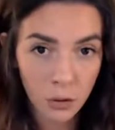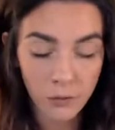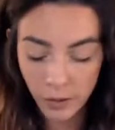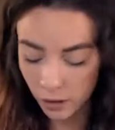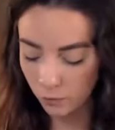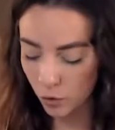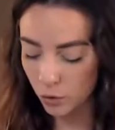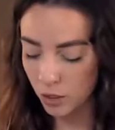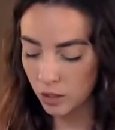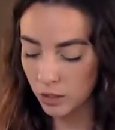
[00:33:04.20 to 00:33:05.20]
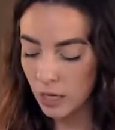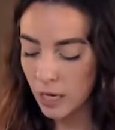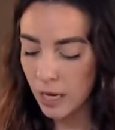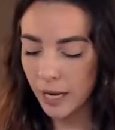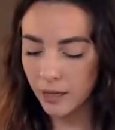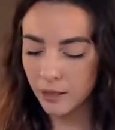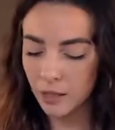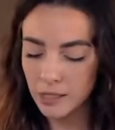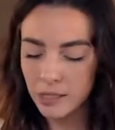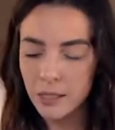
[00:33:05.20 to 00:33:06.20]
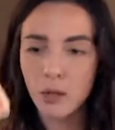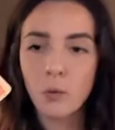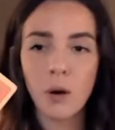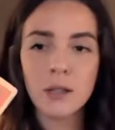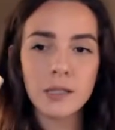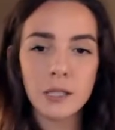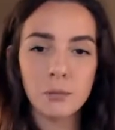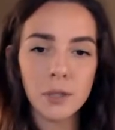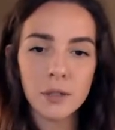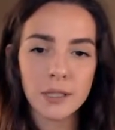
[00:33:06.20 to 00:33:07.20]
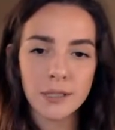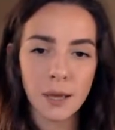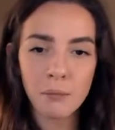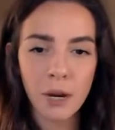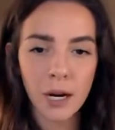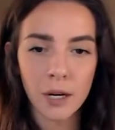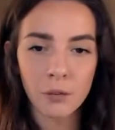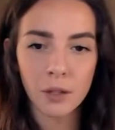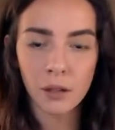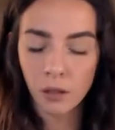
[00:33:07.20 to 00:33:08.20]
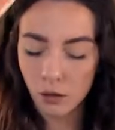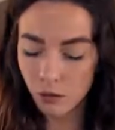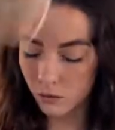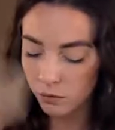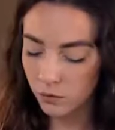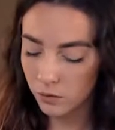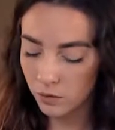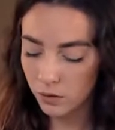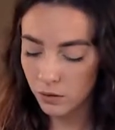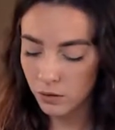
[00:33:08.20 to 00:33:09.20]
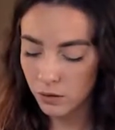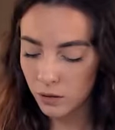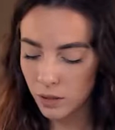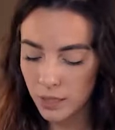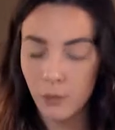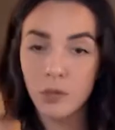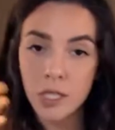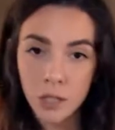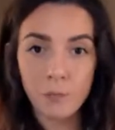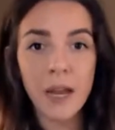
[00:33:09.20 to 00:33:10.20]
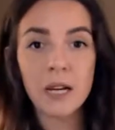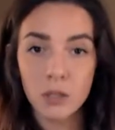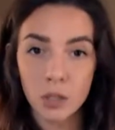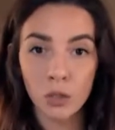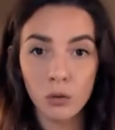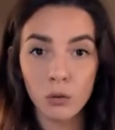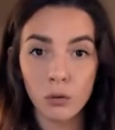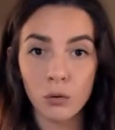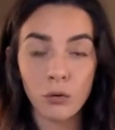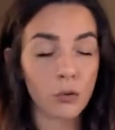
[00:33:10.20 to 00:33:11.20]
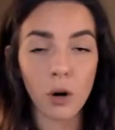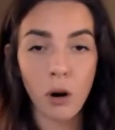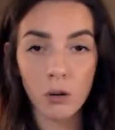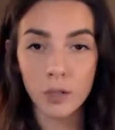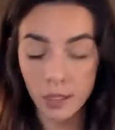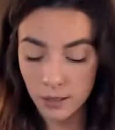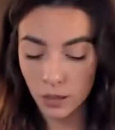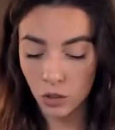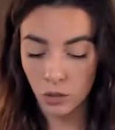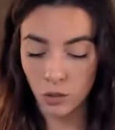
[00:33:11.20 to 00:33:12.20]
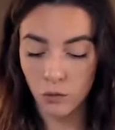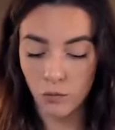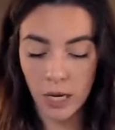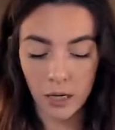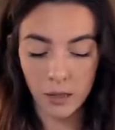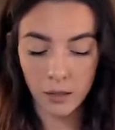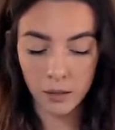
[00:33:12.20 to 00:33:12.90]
of their emotions, and still wants to build this empire with you. They respect you for all the decisions you make.